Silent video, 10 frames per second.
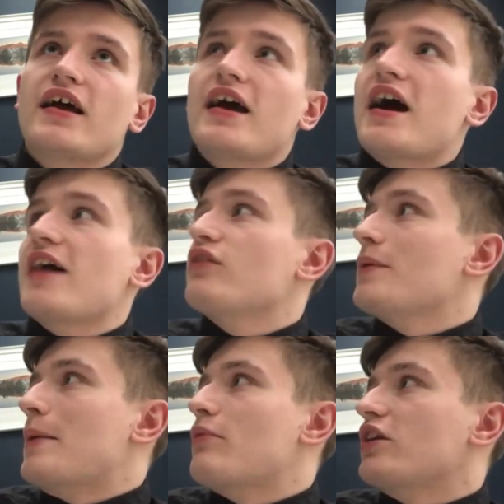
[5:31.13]
I've not
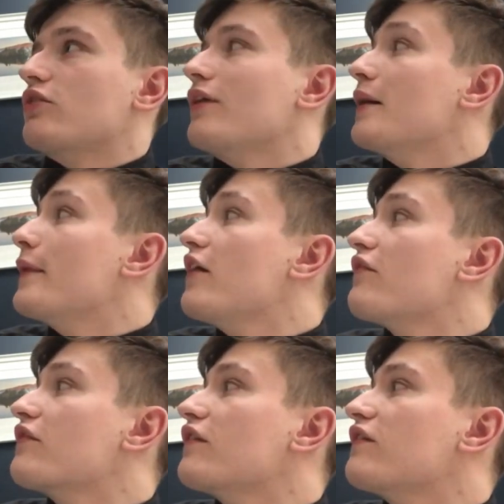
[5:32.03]
made bread in quite a while,
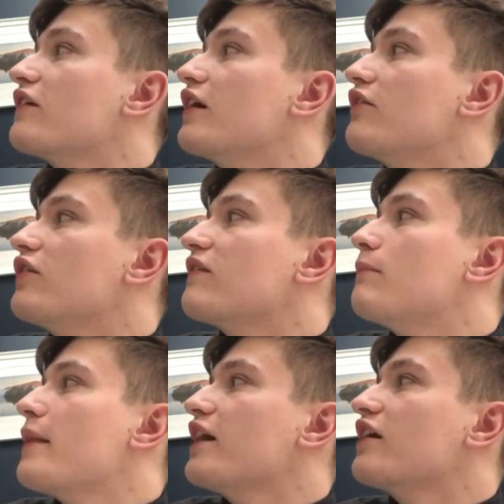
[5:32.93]
so it's good to do
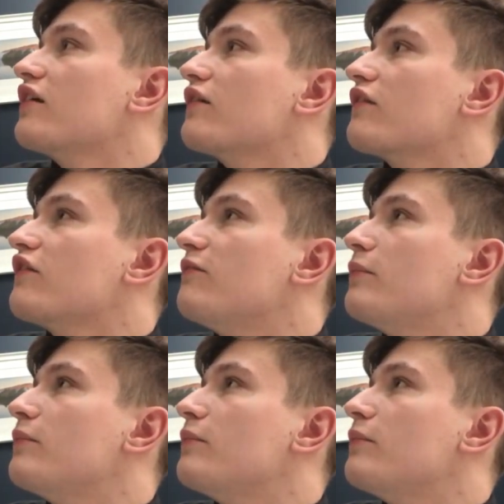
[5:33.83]
some baking and stuff,